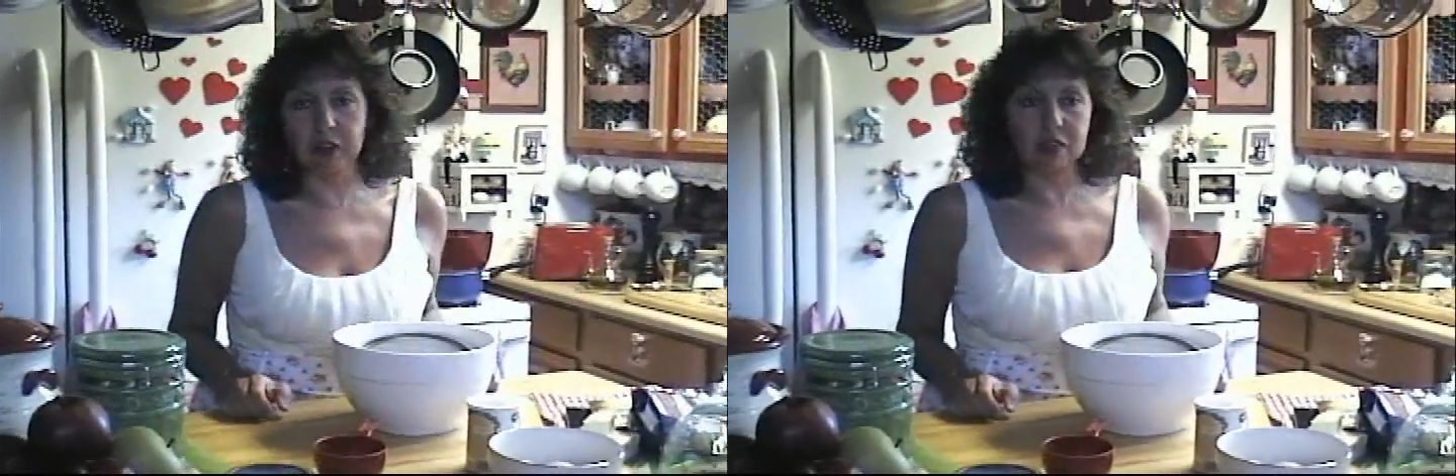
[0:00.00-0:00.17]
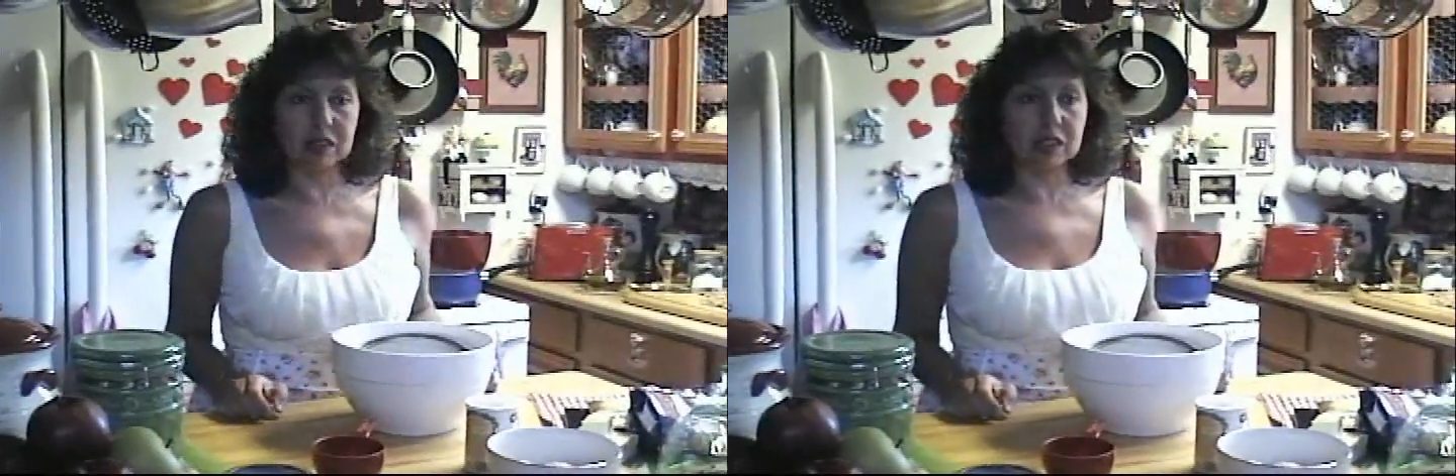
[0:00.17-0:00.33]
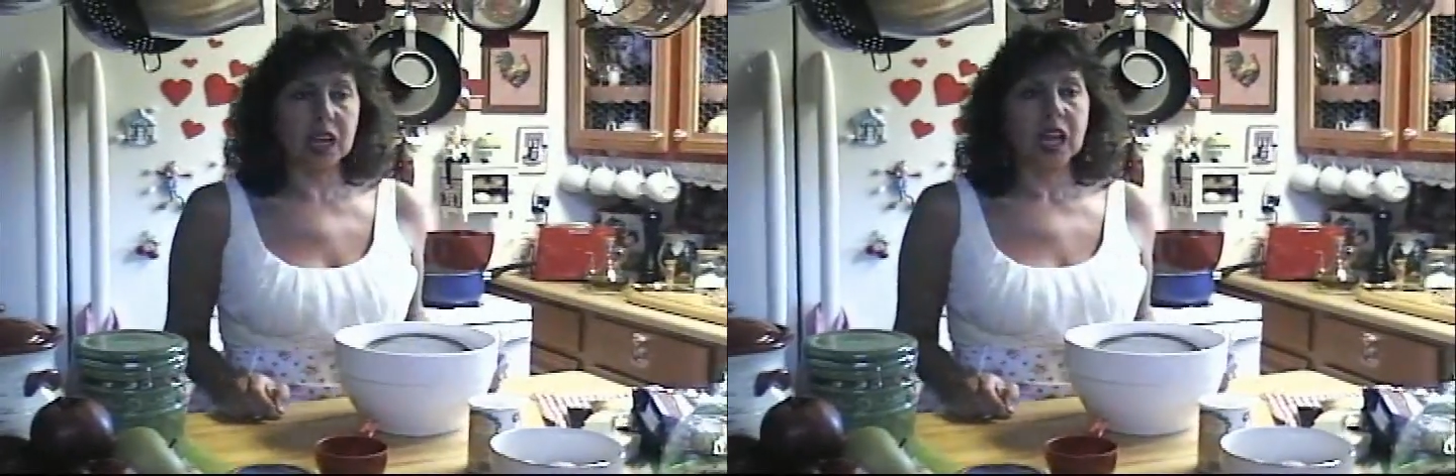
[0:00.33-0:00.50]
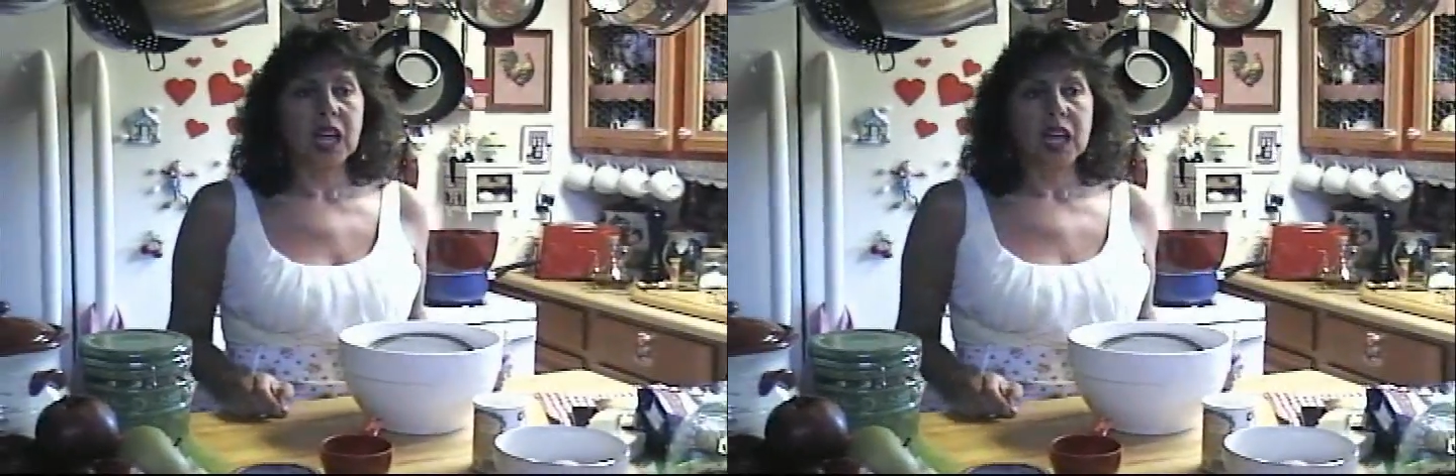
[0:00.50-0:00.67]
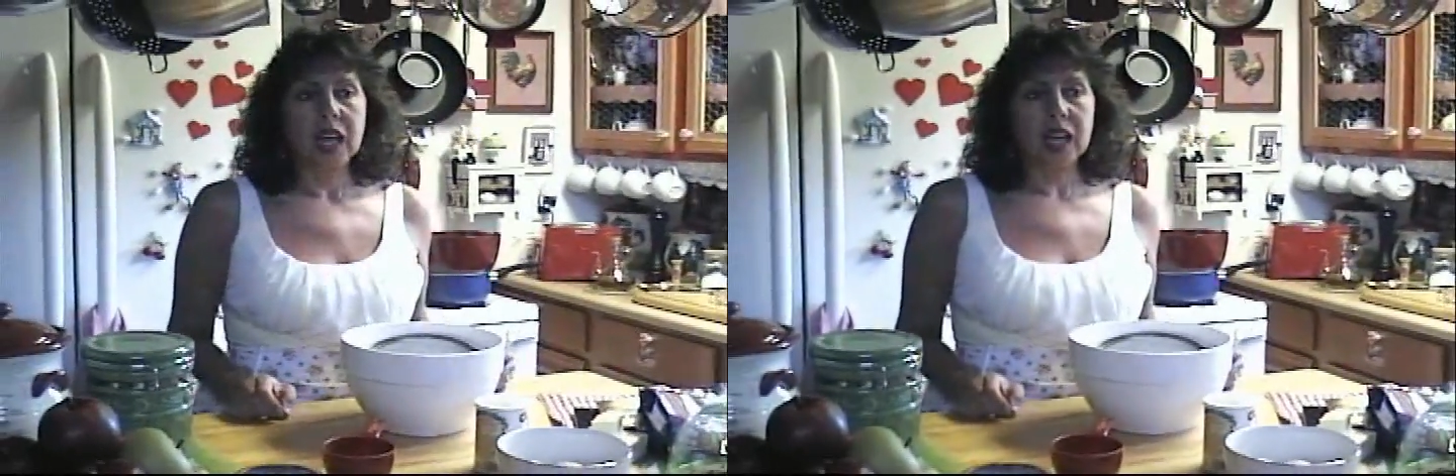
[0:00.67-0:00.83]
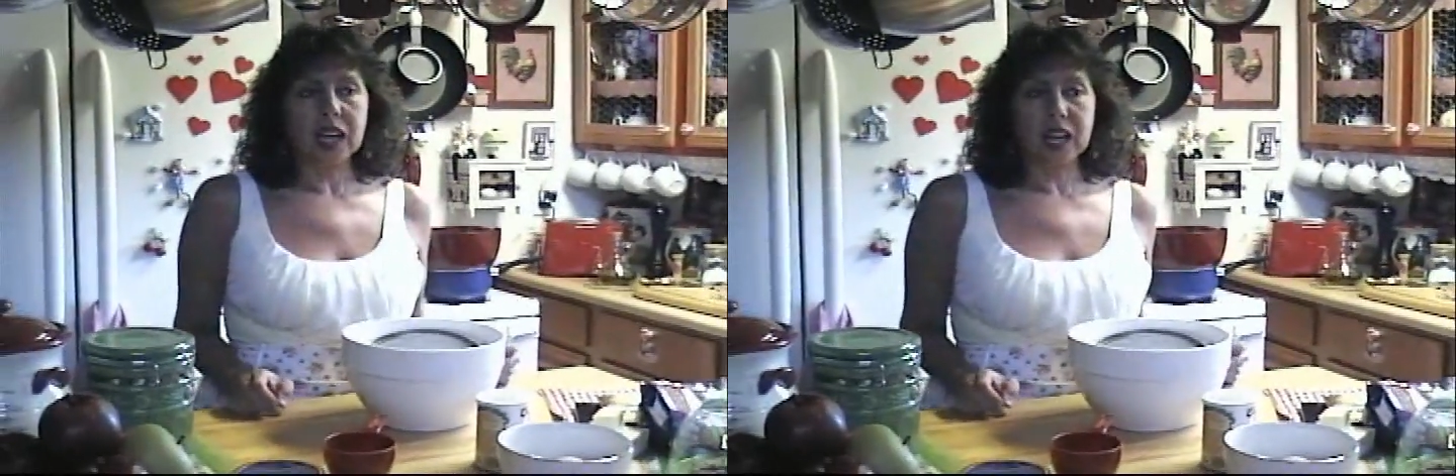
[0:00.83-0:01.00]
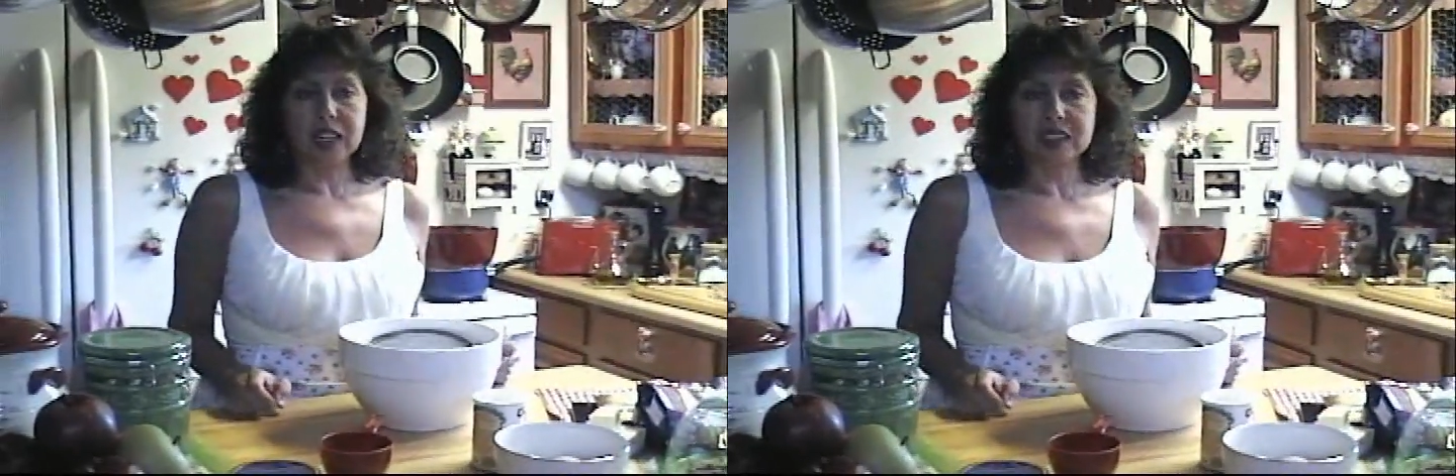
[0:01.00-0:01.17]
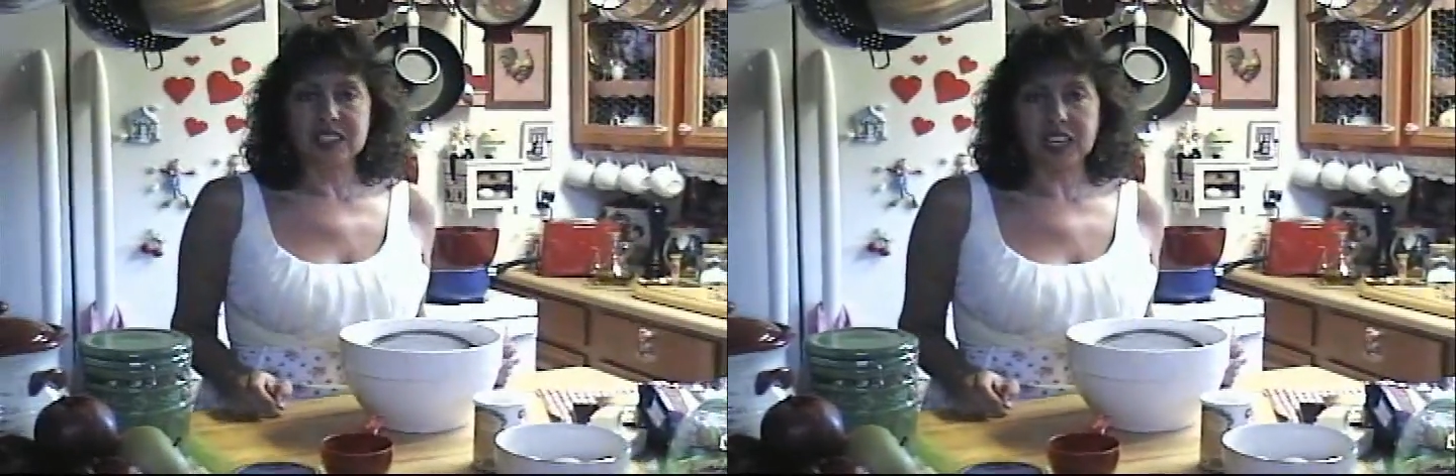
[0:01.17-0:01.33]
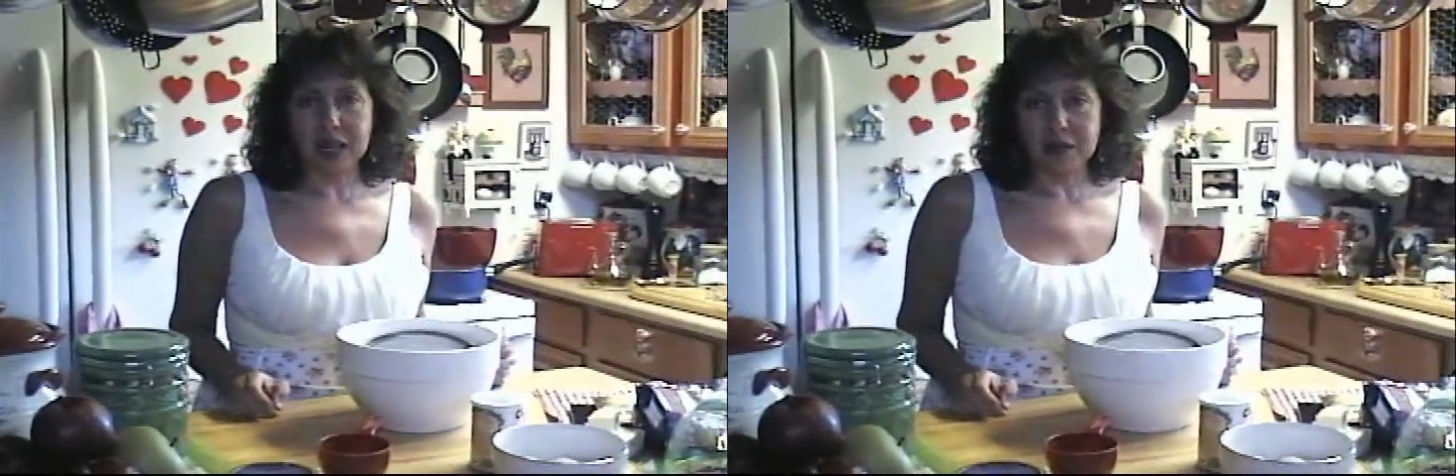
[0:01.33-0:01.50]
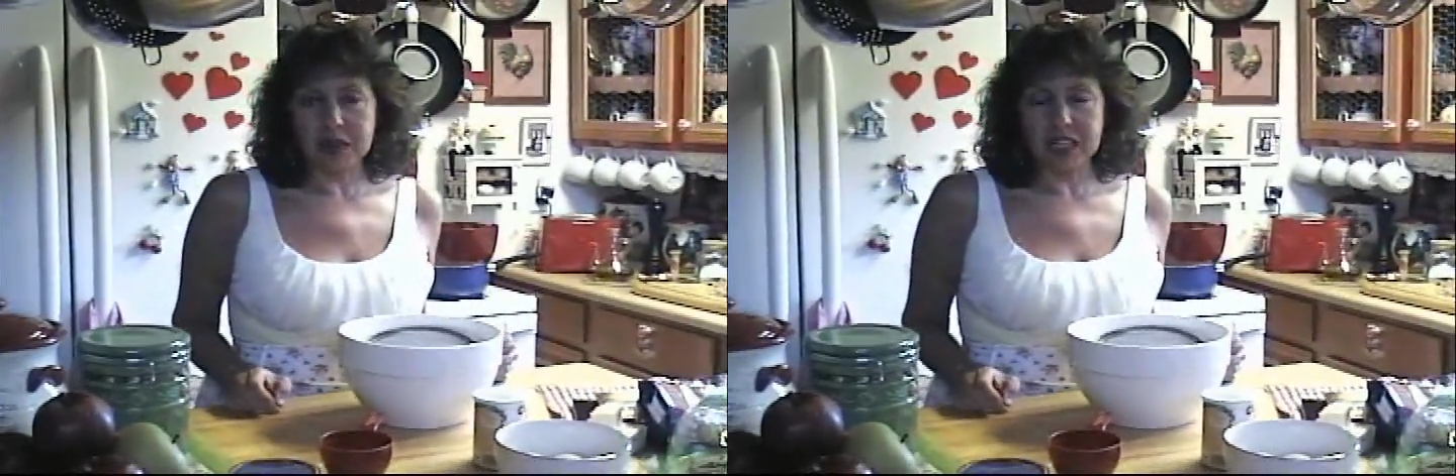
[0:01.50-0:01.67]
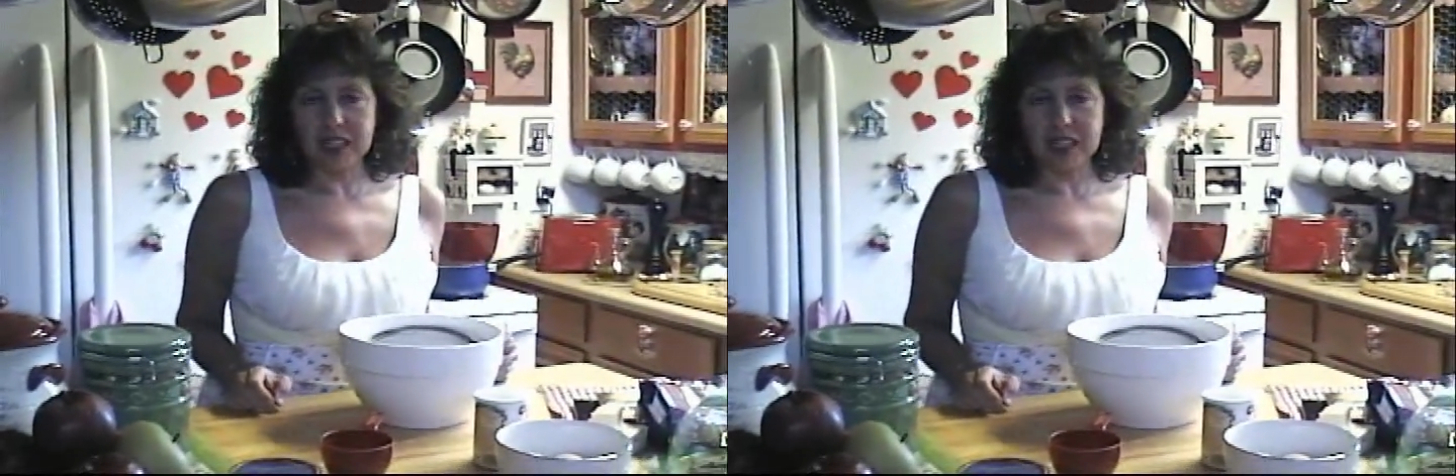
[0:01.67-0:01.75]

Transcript: from Jamie.